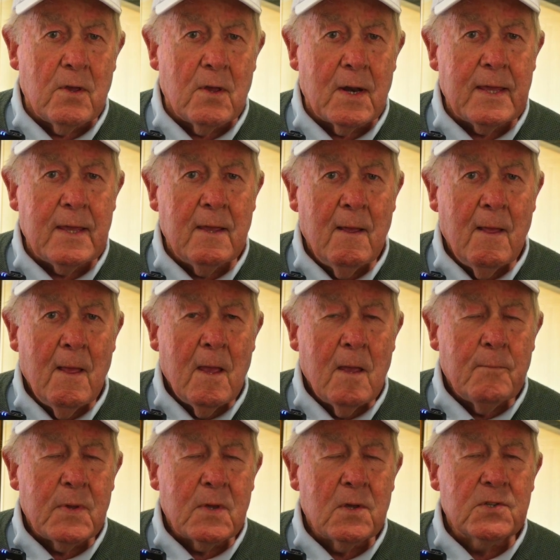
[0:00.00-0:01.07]
early
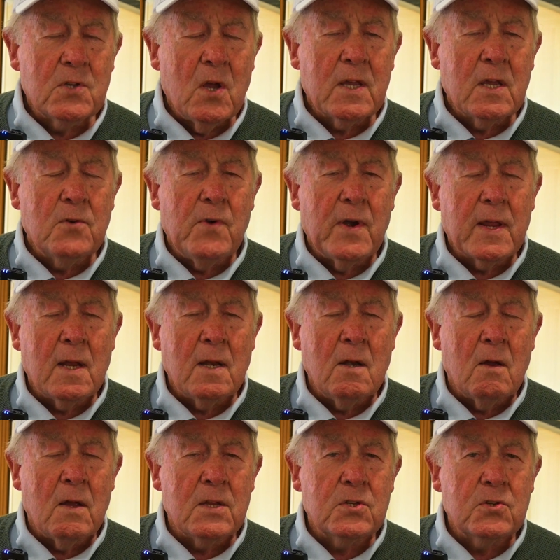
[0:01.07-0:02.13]
because I could
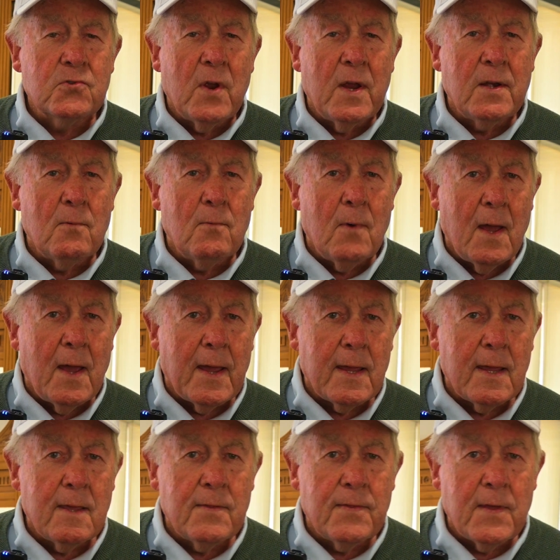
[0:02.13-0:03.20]
recognise straight
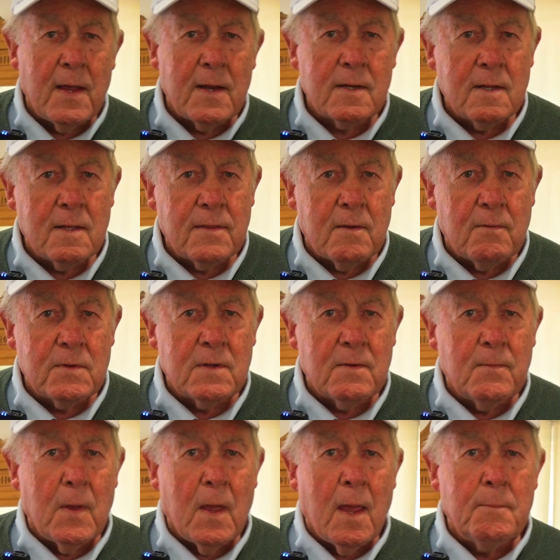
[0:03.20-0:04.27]
away that there was
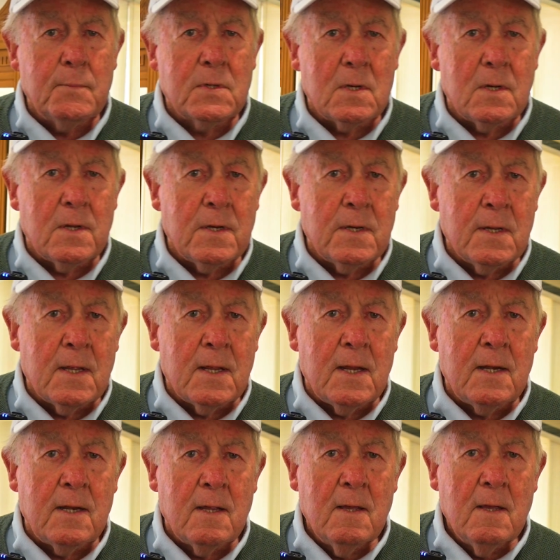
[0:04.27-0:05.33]
an absolute
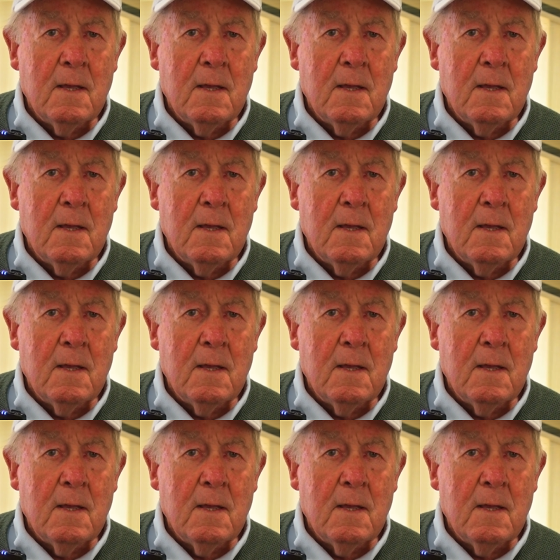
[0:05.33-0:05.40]
need